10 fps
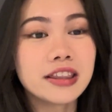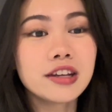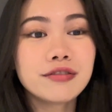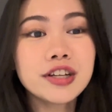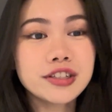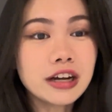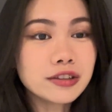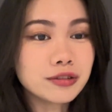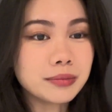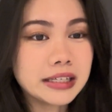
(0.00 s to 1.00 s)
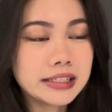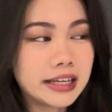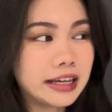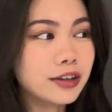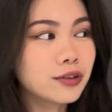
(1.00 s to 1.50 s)
they reached out to me
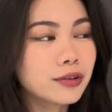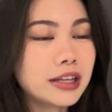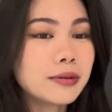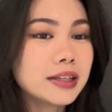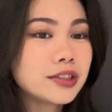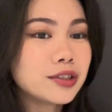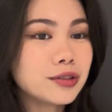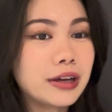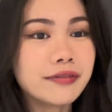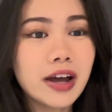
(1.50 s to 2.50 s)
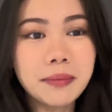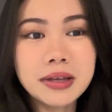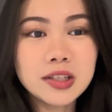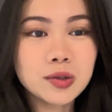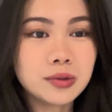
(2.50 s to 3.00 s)
saying, you know, they want to invite
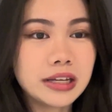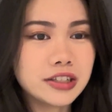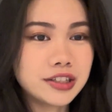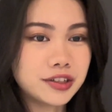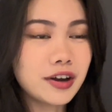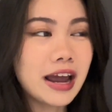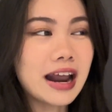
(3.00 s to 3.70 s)
me to their dinner,